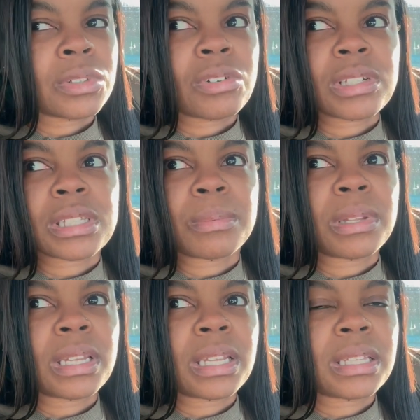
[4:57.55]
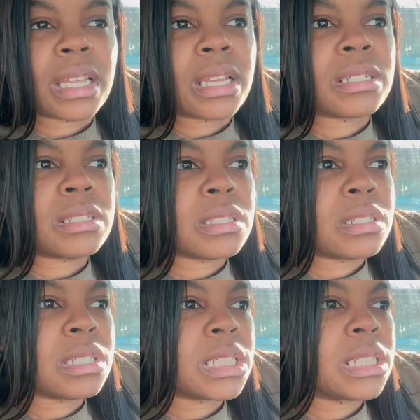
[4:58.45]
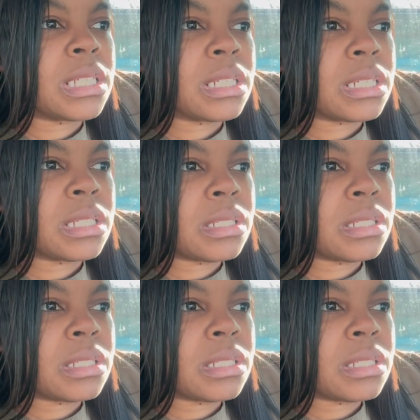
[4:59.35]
or something like that just to get it.